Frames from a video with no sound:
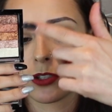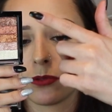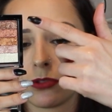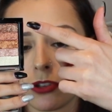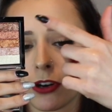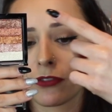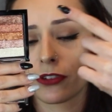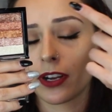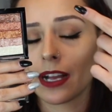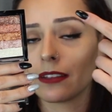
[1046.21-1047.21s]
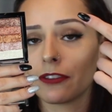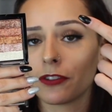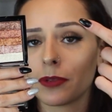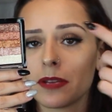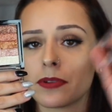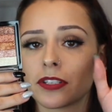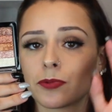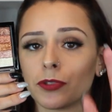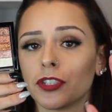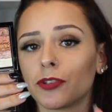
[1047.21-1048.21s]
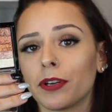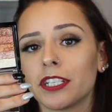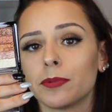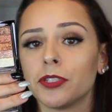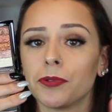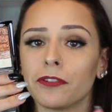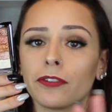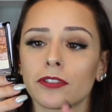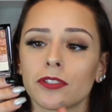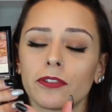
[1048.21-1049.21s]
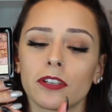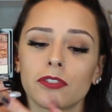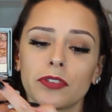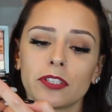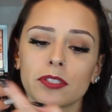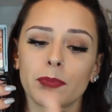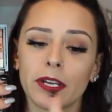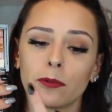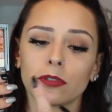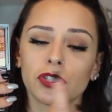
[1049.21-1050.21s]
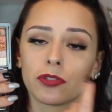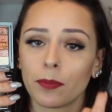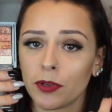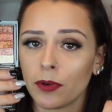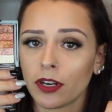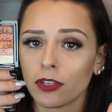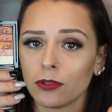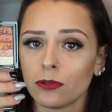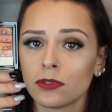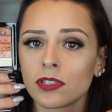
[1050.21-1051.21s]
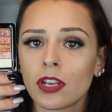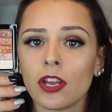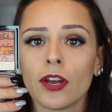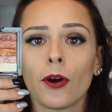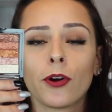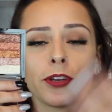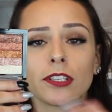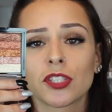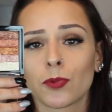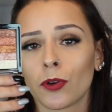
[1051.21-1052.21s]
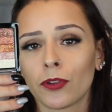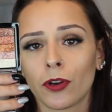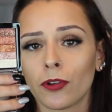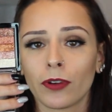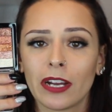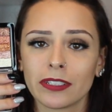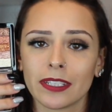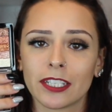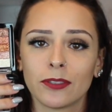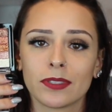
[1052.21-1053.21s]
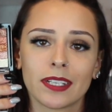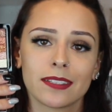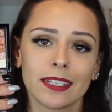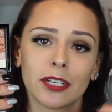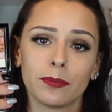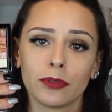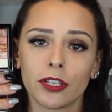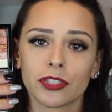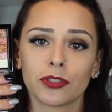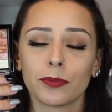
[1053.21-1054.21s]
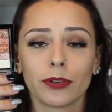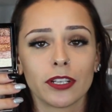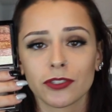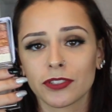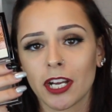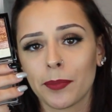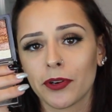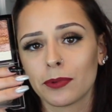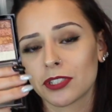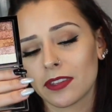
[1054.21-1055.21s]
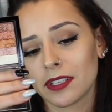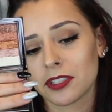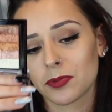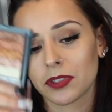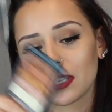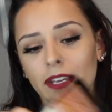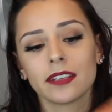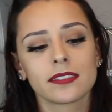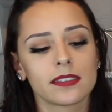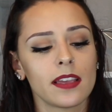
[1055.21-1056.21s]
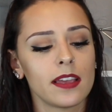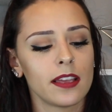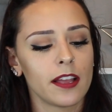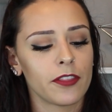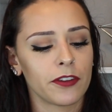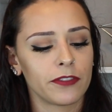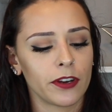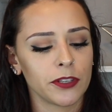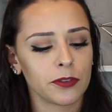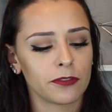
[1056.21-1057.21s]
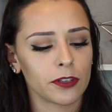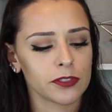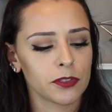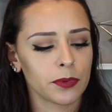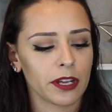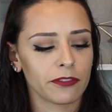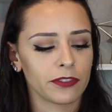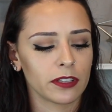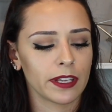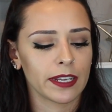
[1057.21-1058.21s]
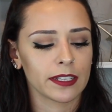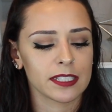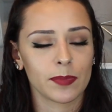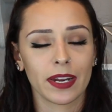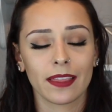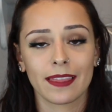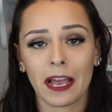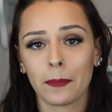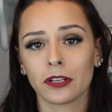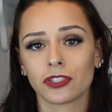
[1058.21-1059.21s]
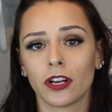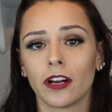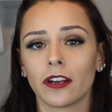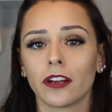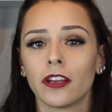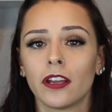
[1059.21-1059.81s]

too dark for a highlight for me, but it's really great to be universal because you can just pick which strip you want to use, or you can swirl it all around and like use it as like a blush or a bronzer topper, which I think is really nice. They're very universal, but I feel like spending that much on